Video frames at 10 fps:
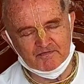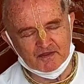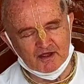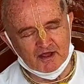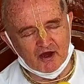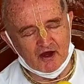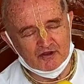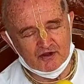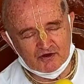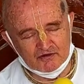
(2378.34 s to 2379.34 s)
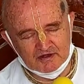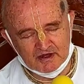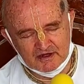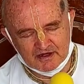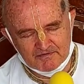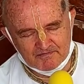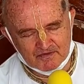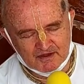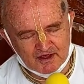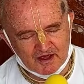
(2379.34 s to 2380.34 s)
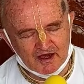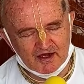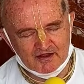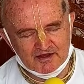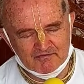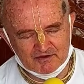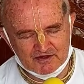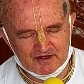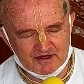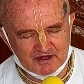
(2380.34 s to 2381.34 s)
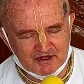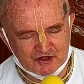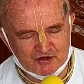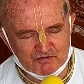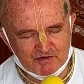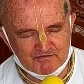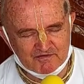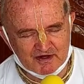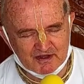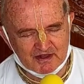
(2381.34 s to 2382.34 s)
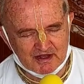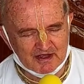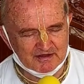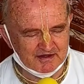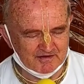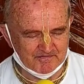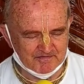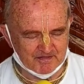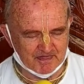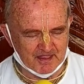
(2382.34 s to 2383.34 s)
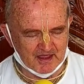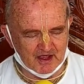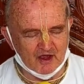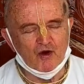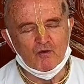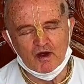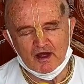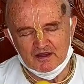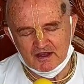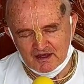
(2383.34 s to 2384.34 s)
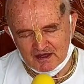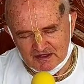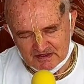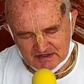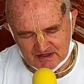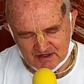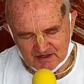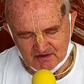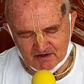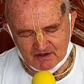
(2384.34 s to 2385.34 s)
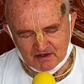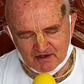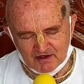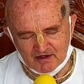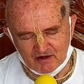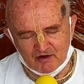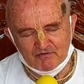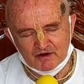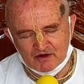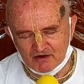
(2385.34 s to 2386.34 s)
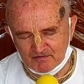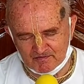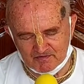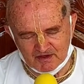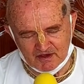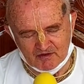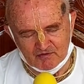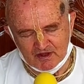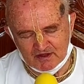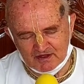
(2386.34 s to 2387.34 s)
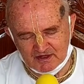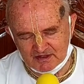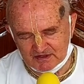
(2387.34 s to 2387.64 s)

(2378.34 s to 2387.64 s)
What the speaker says: on the contrary, a devotee should be very glad when he is overcome, when he is